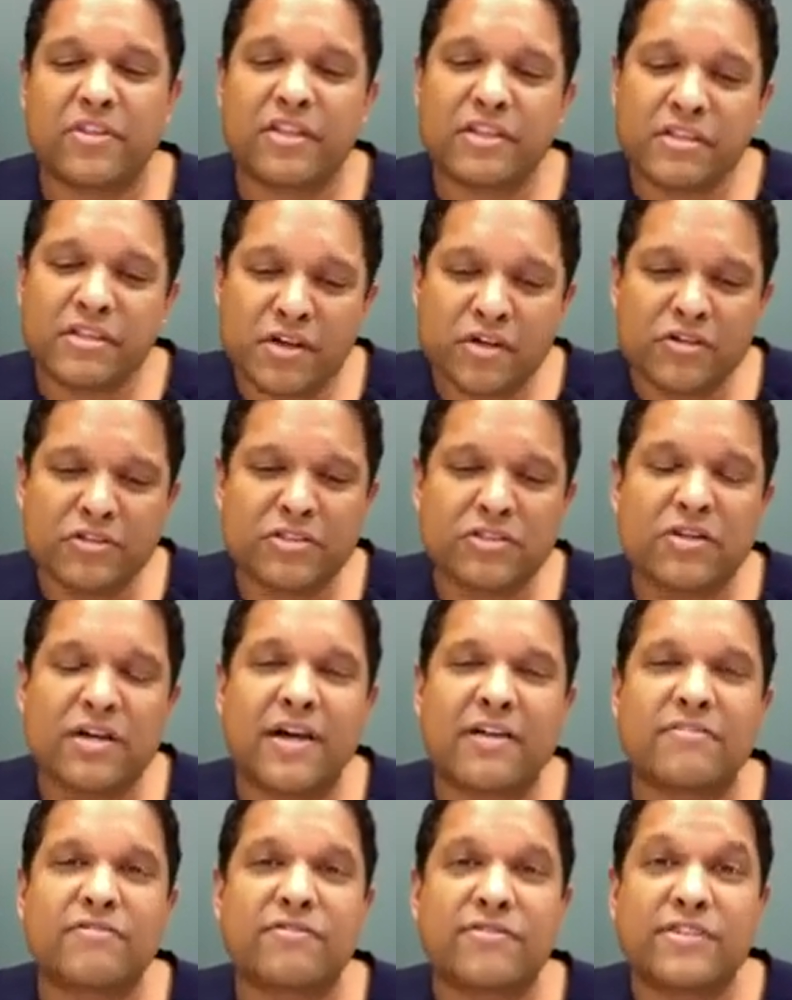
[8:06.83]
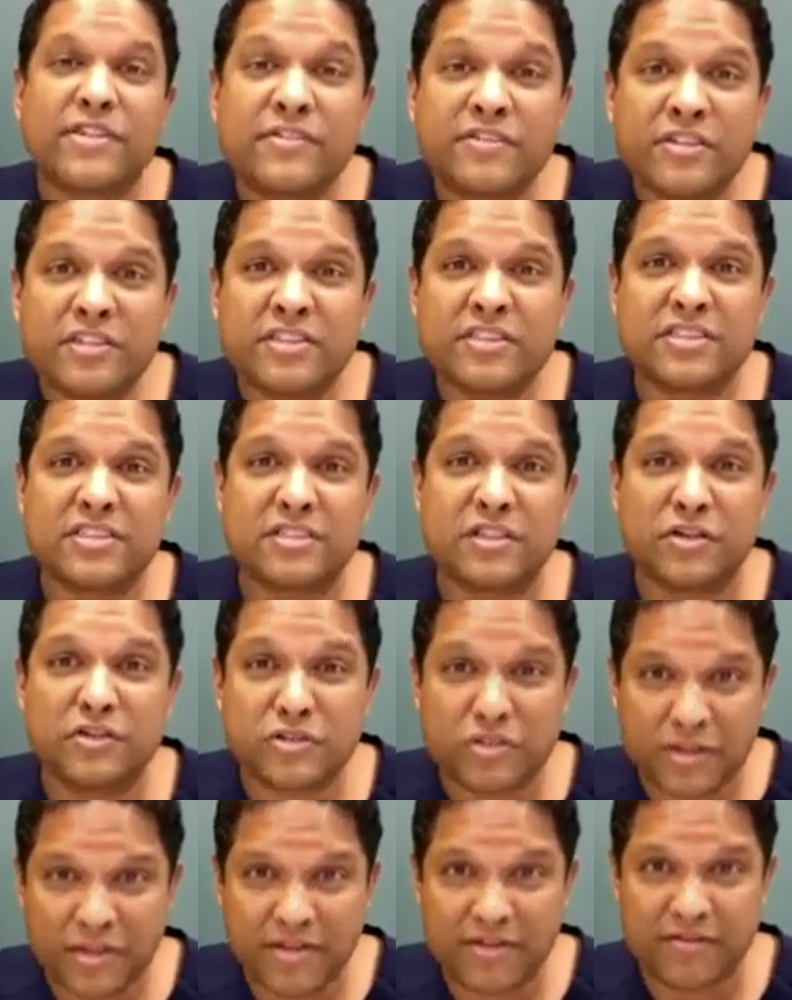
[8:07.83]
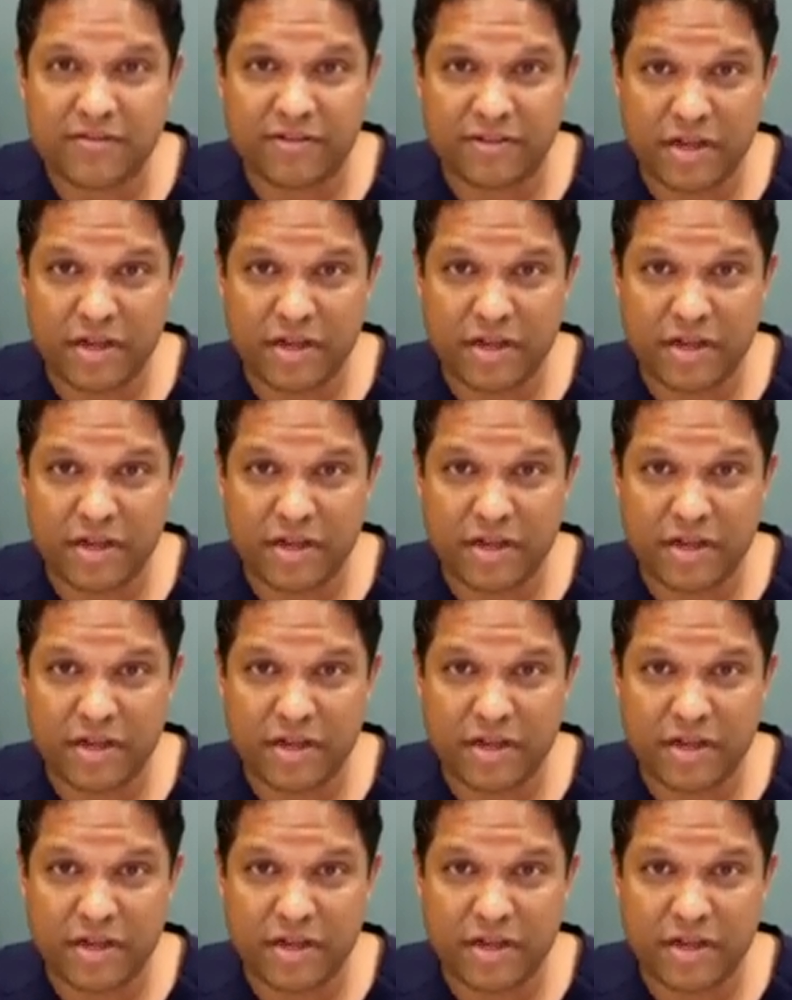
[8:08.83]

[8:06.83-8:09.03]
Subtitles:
Those who have fevers, those who have